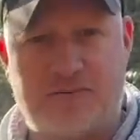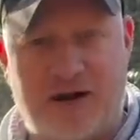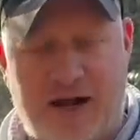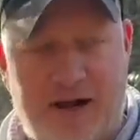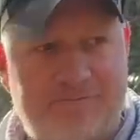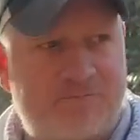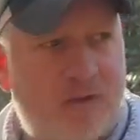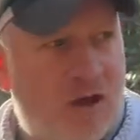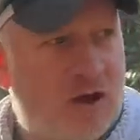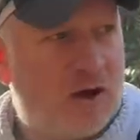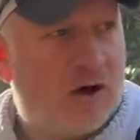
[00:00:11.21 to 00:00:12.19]
But
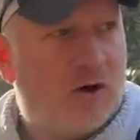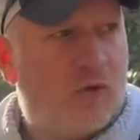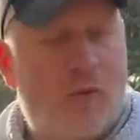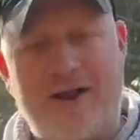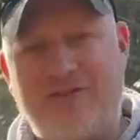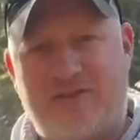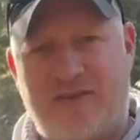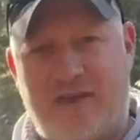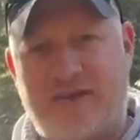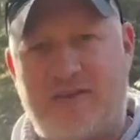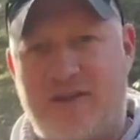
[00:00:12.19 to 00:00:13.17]
one
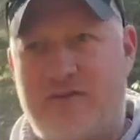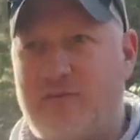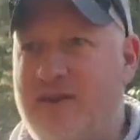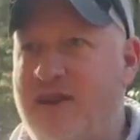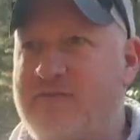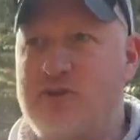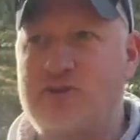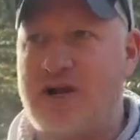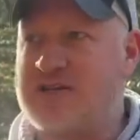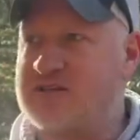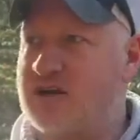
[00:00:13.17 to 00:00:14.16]
thing that we never
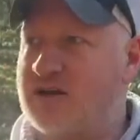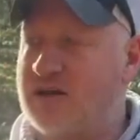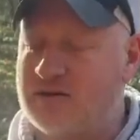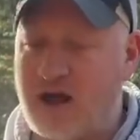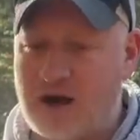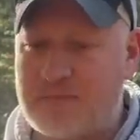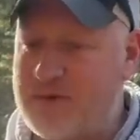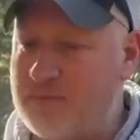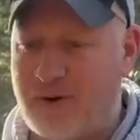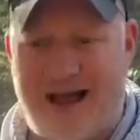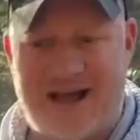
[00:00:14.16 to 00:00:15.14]
address, and a lot of
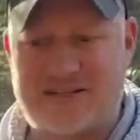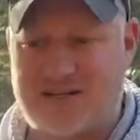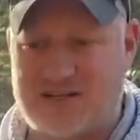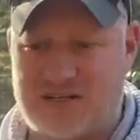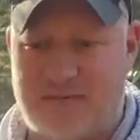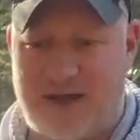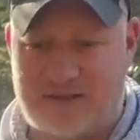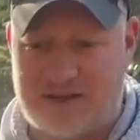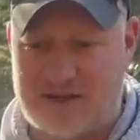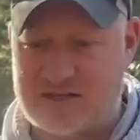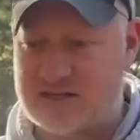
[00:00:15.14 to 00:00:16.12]
people ask us about
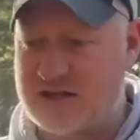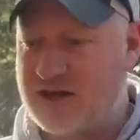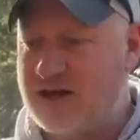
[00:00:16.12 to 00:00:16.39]
this,